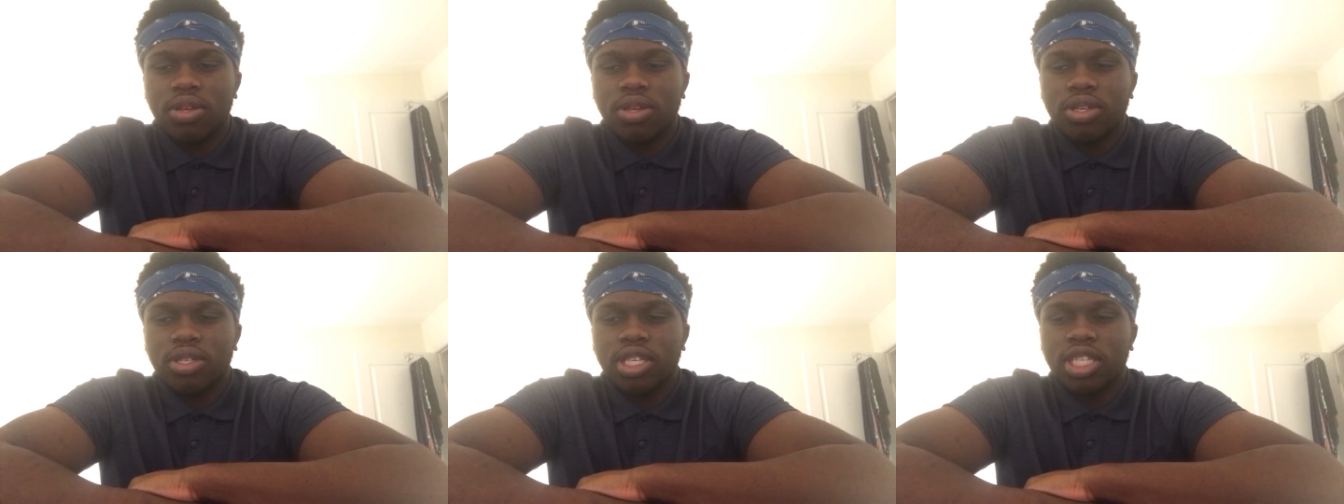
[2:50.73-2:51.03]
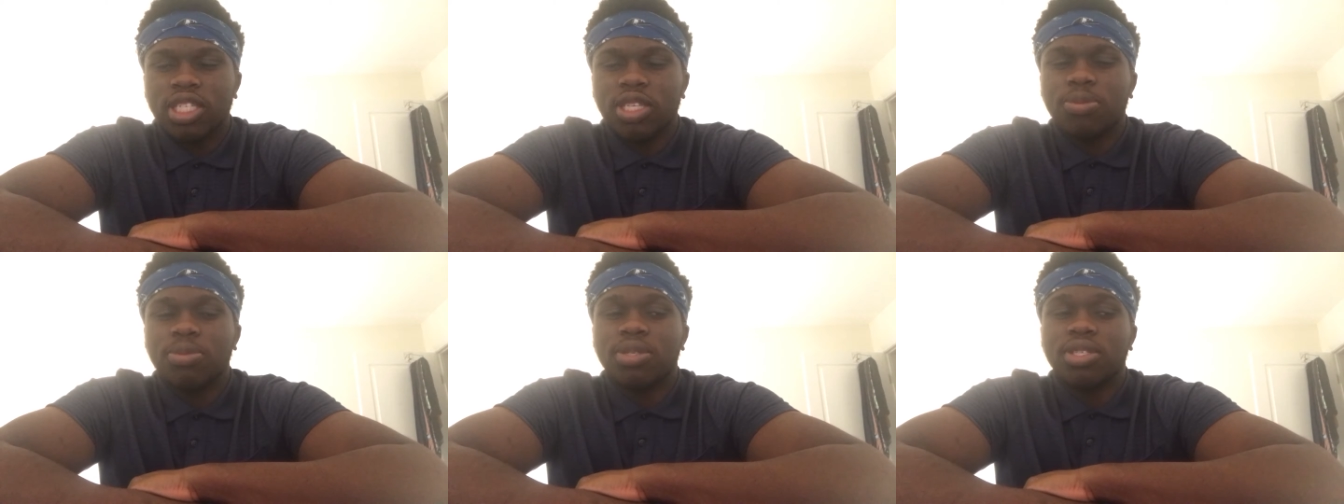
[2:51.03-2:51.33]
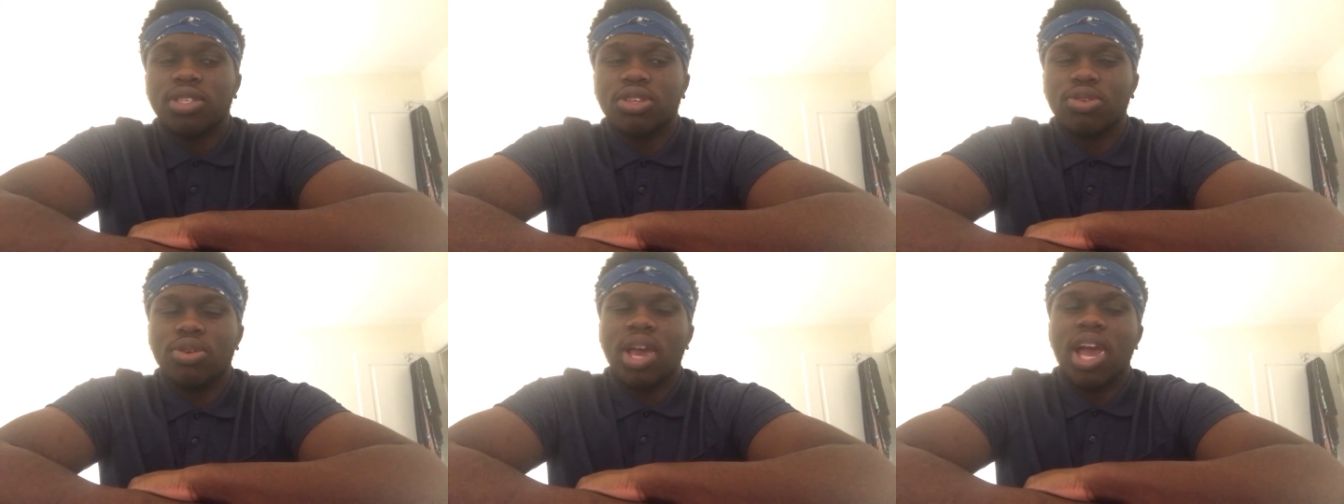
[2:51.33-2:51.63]
say
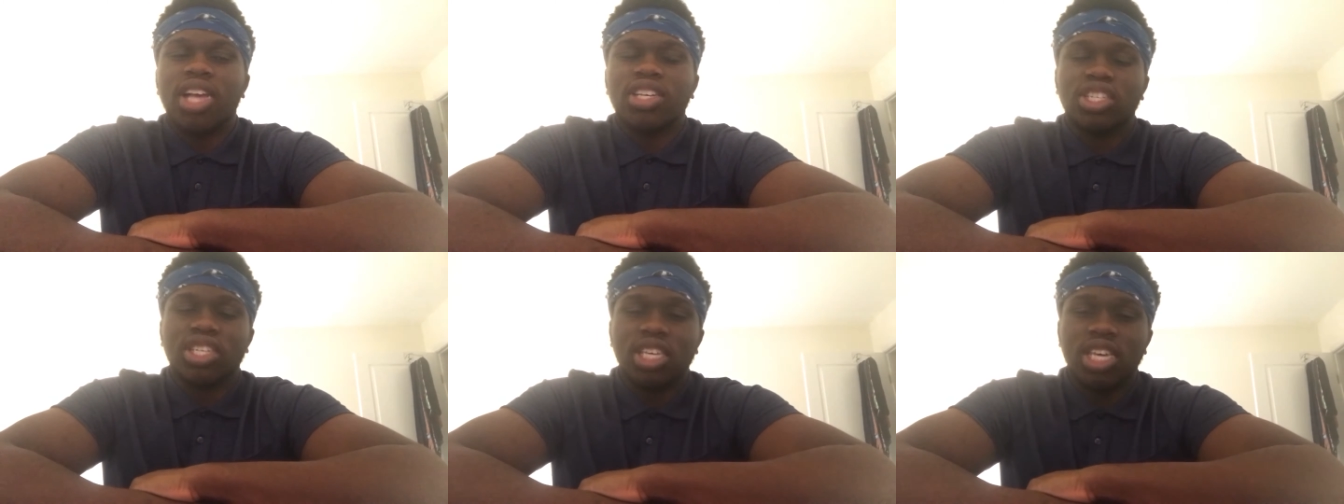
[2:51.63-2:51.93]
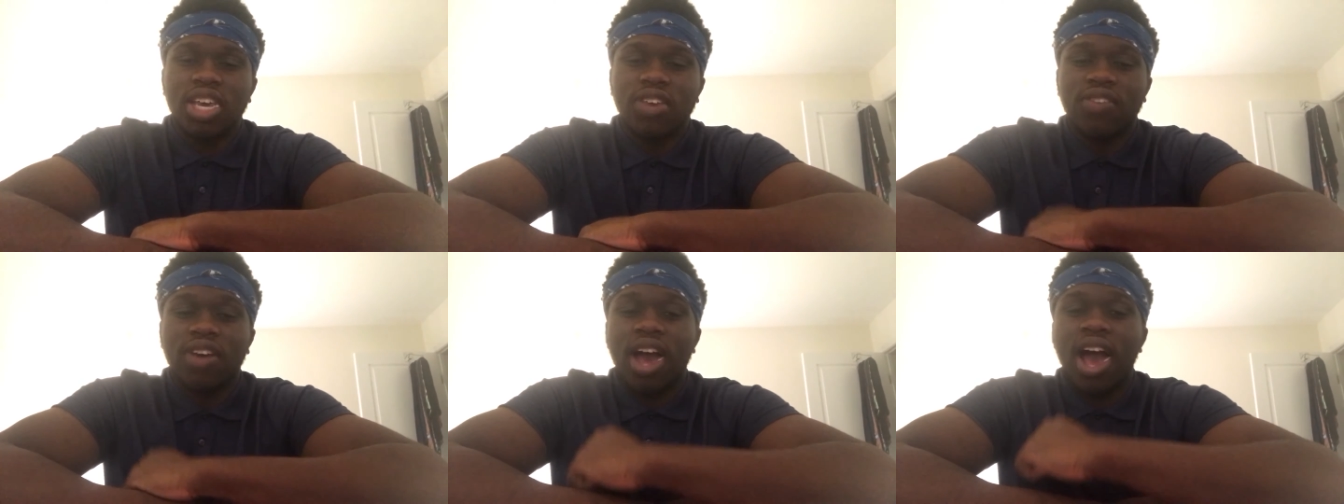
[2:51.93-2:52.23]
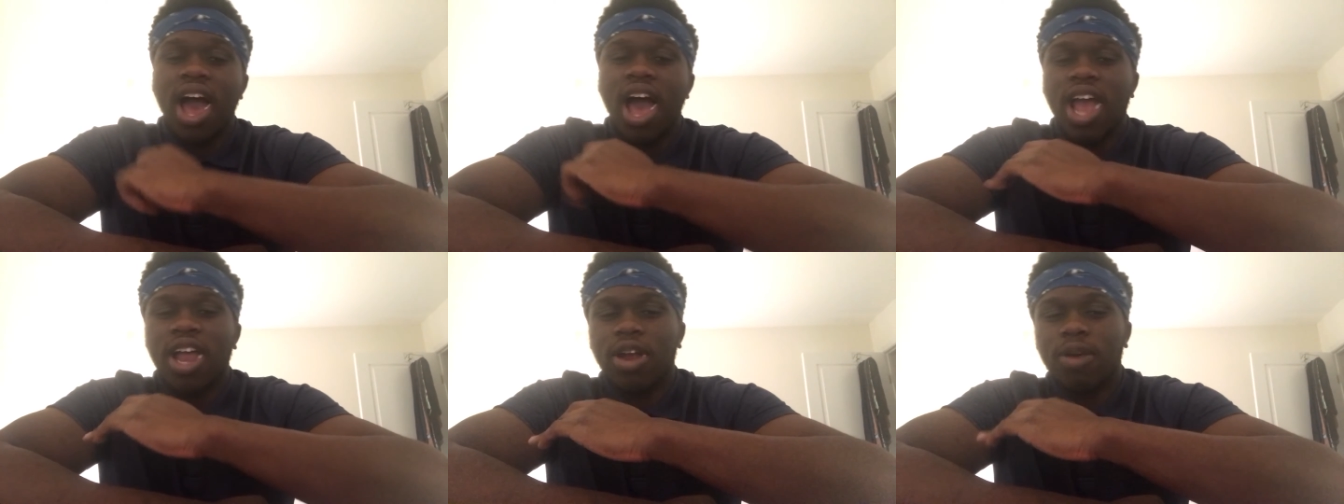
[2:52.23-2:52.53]
something, you actually give a
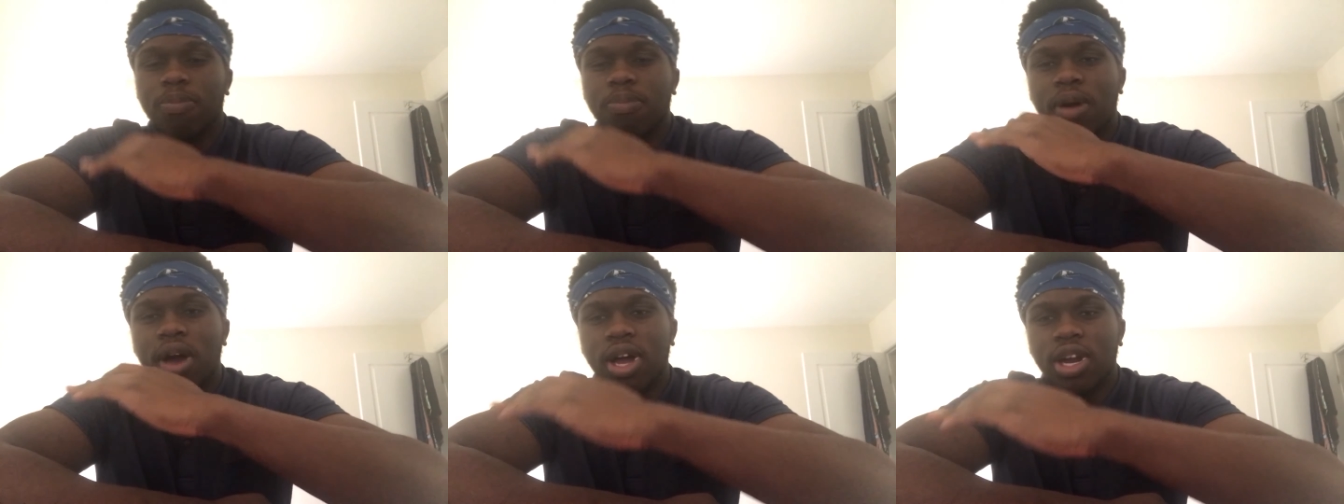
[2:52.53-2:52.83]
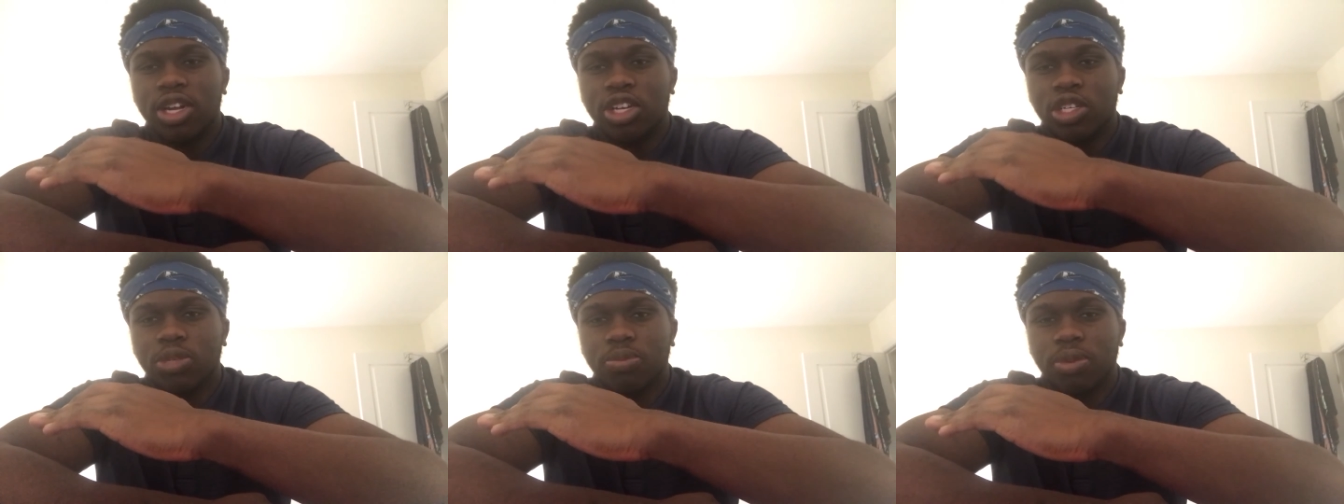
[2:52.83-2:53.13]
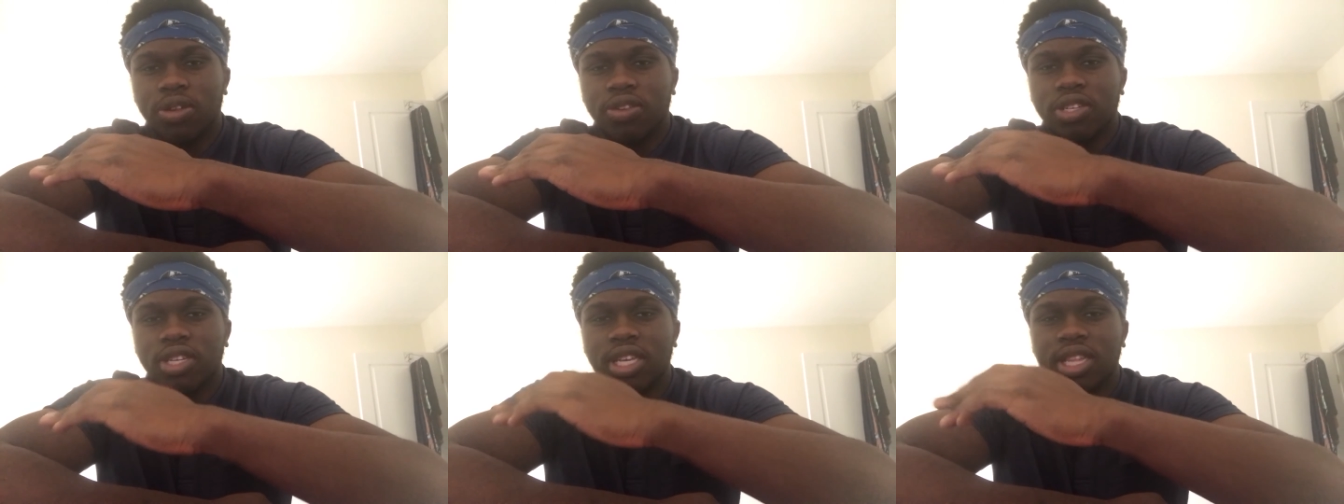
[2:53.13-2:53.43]
higher
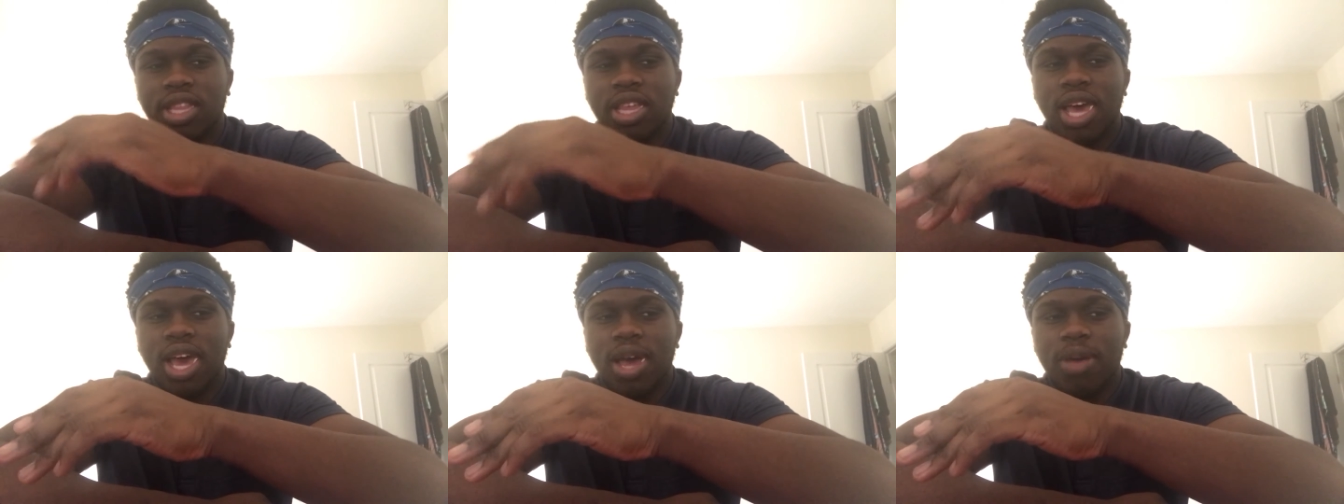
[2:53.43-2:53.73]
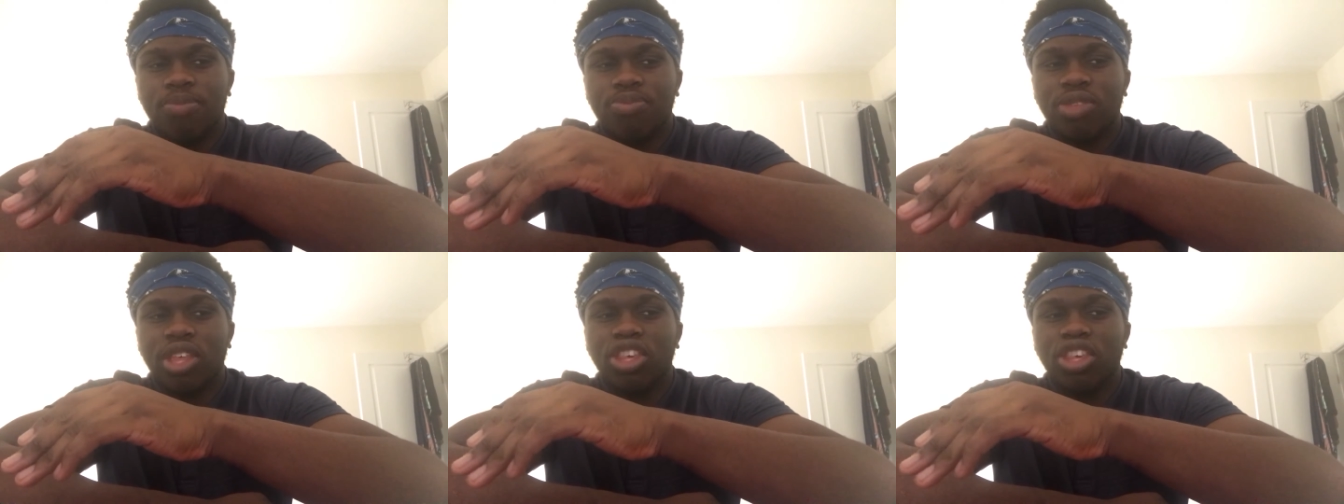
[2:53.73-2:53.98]
punishment to them